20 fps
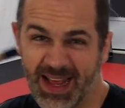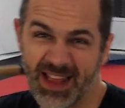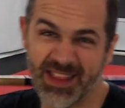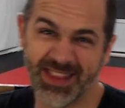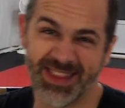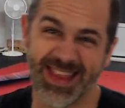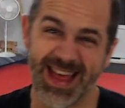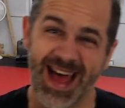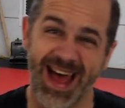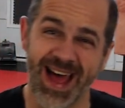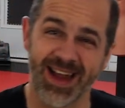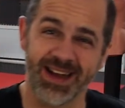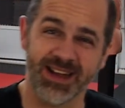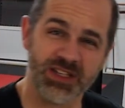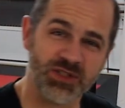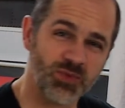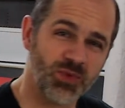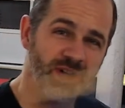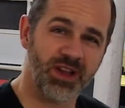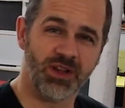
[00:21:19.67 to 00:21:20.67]
that
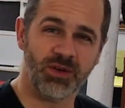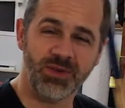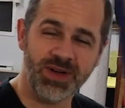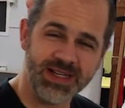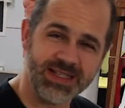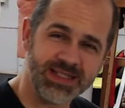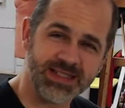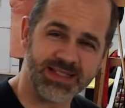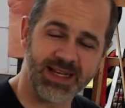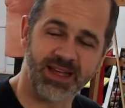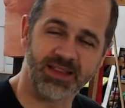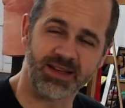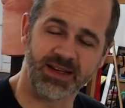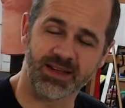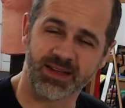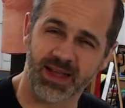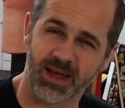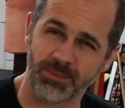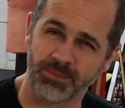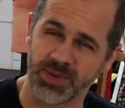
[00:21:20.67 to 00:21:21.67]
is one of the reasons I think
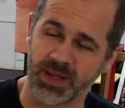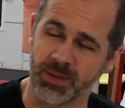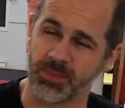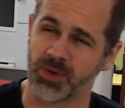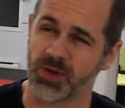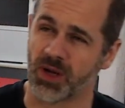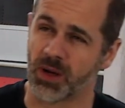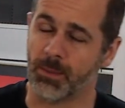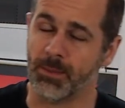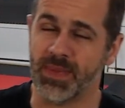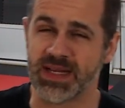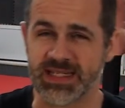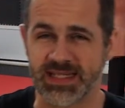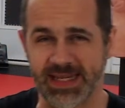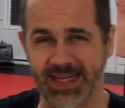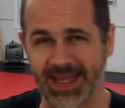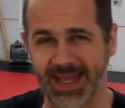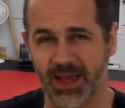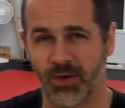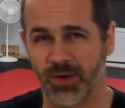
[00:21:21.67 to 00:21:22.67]
that people are
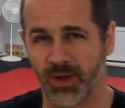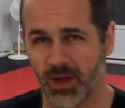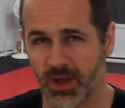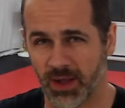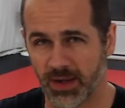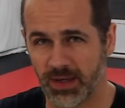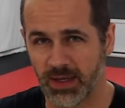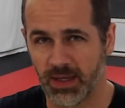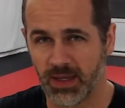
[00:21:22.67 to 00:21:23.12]
missing out on